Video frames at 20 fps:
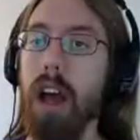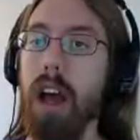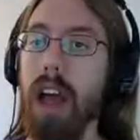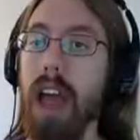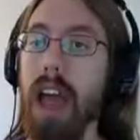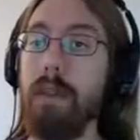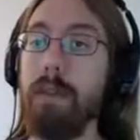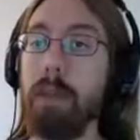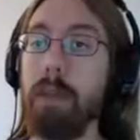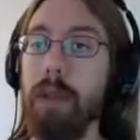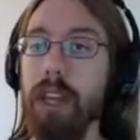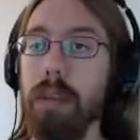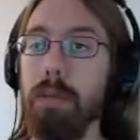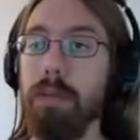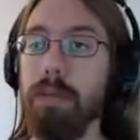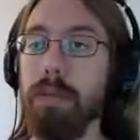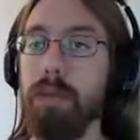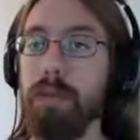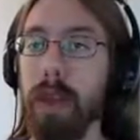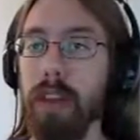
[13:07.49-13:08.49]
I haven't
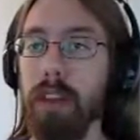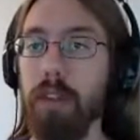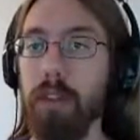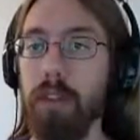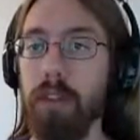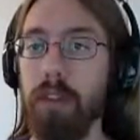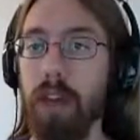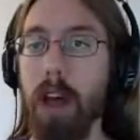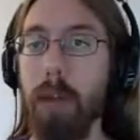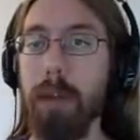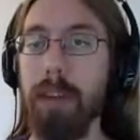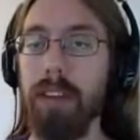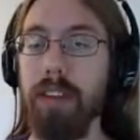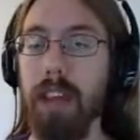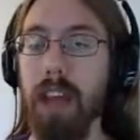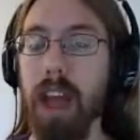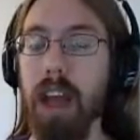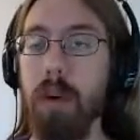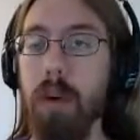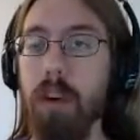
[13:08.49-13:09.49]
played Plants vs. Zombies.
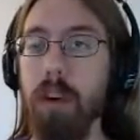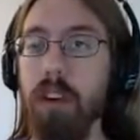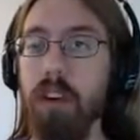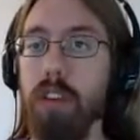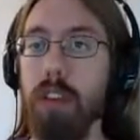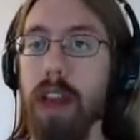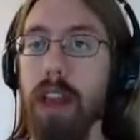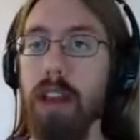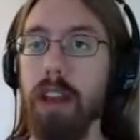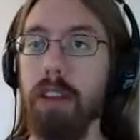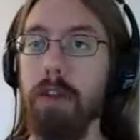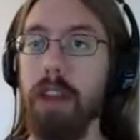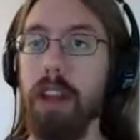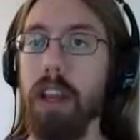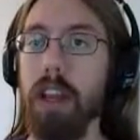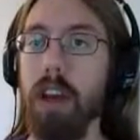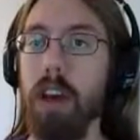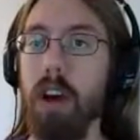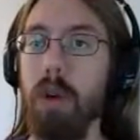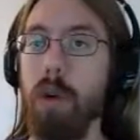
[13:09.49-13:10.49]
I kind of want to do that in
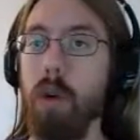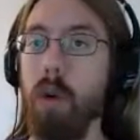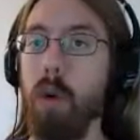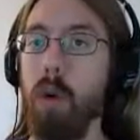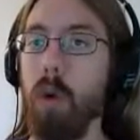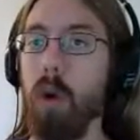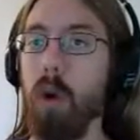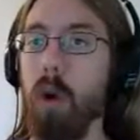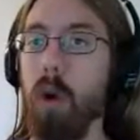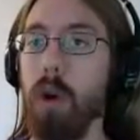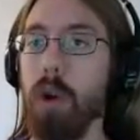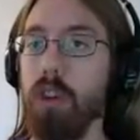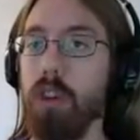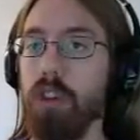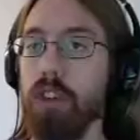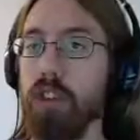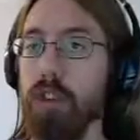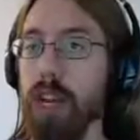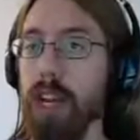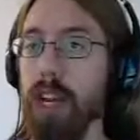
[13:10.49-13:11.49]
video or on a
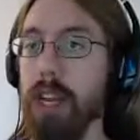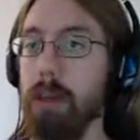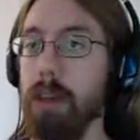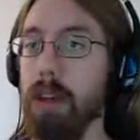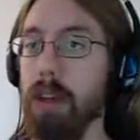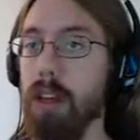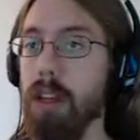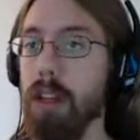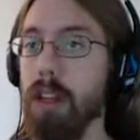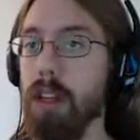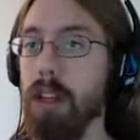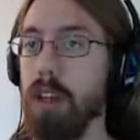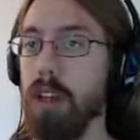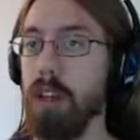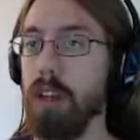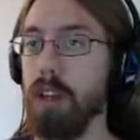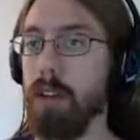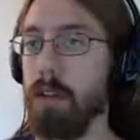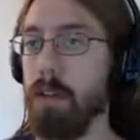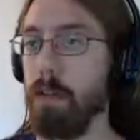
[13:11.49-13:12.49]
stream
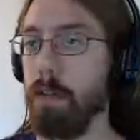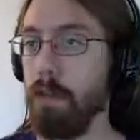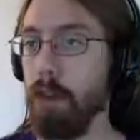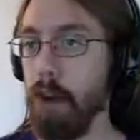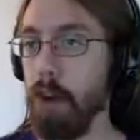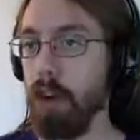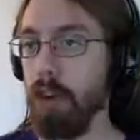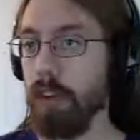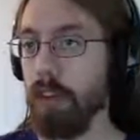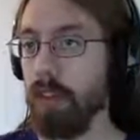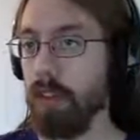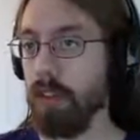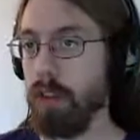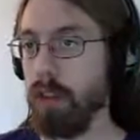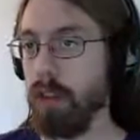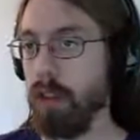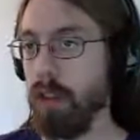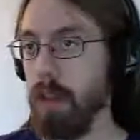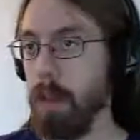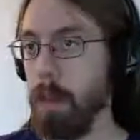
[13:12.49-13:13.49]

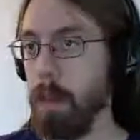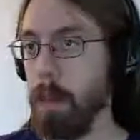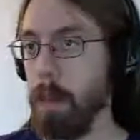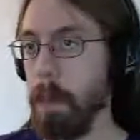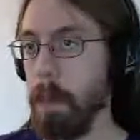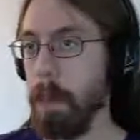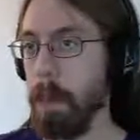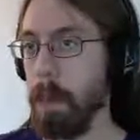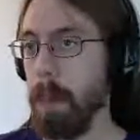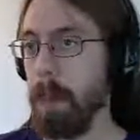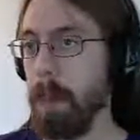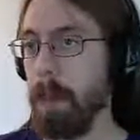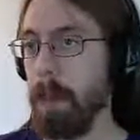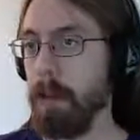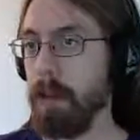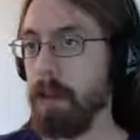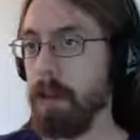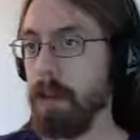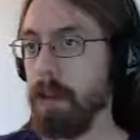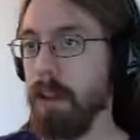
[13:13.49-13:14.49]
first.
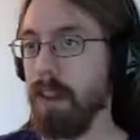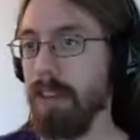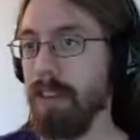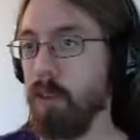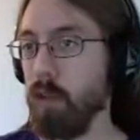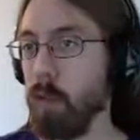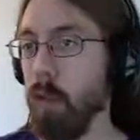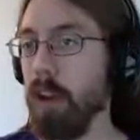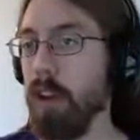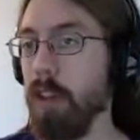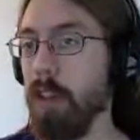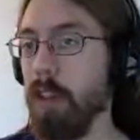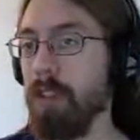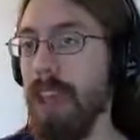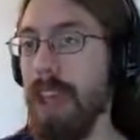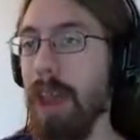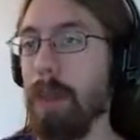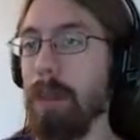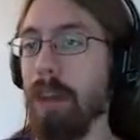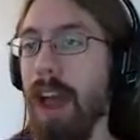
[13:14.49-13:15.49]
Because it's one of those
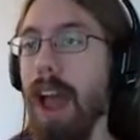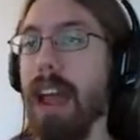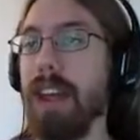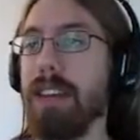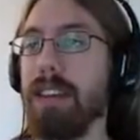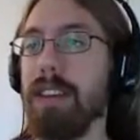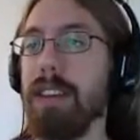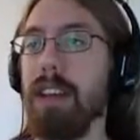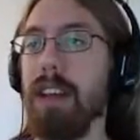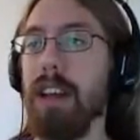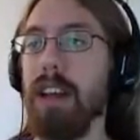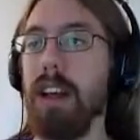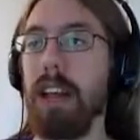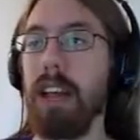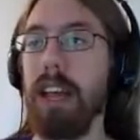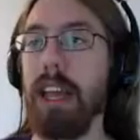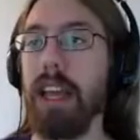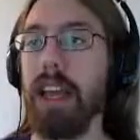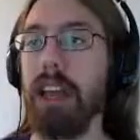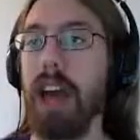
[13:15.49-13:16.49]
games
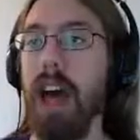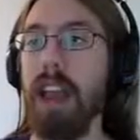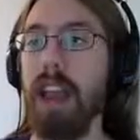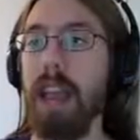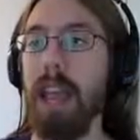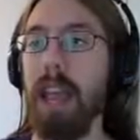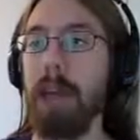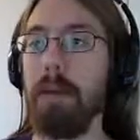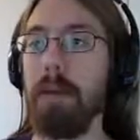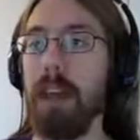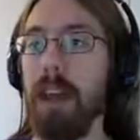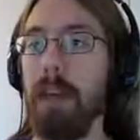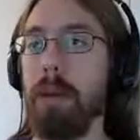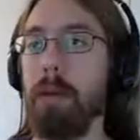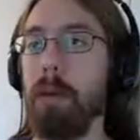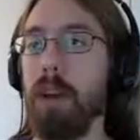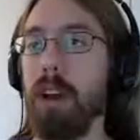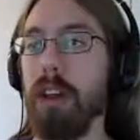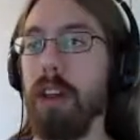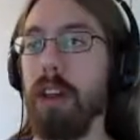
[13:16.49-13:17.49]
like a lot of games I
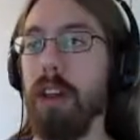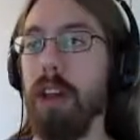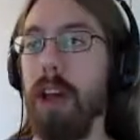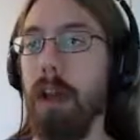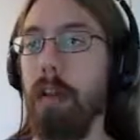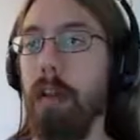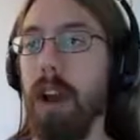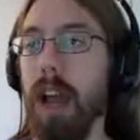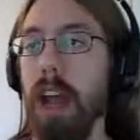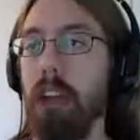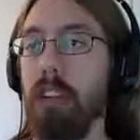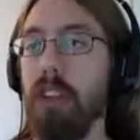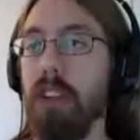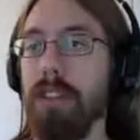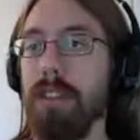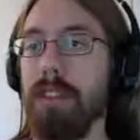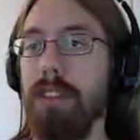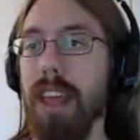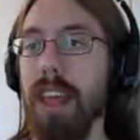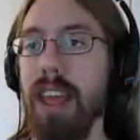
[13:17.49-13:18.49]
want to
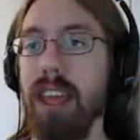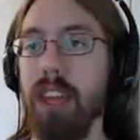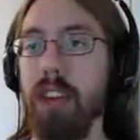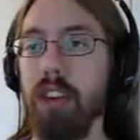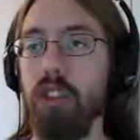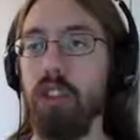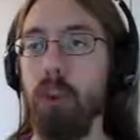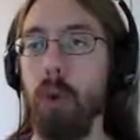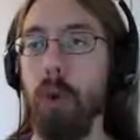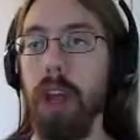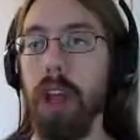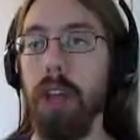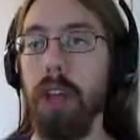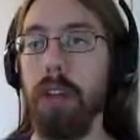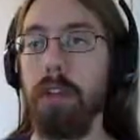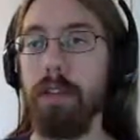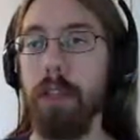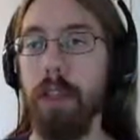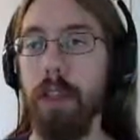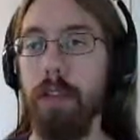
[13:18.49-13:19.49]
actually sit and
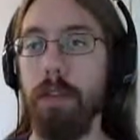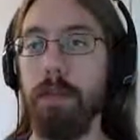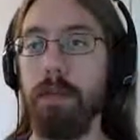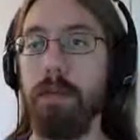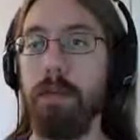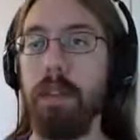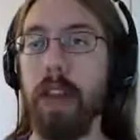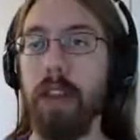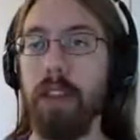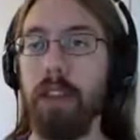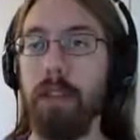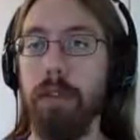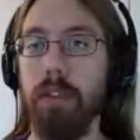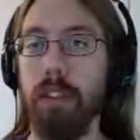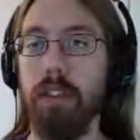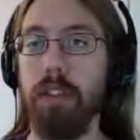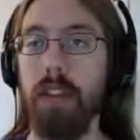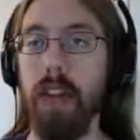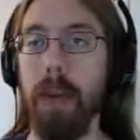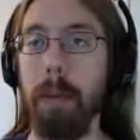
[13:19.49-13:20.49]
enjoy for the
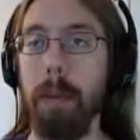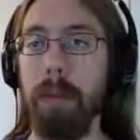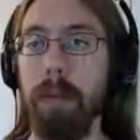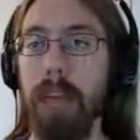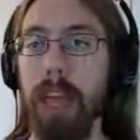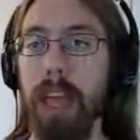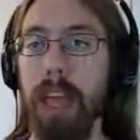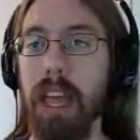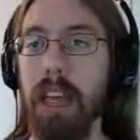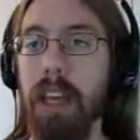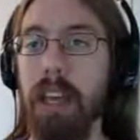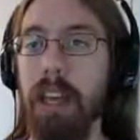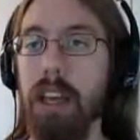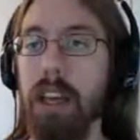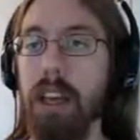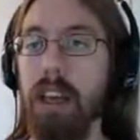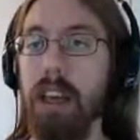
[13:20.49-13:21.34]
first time I play it.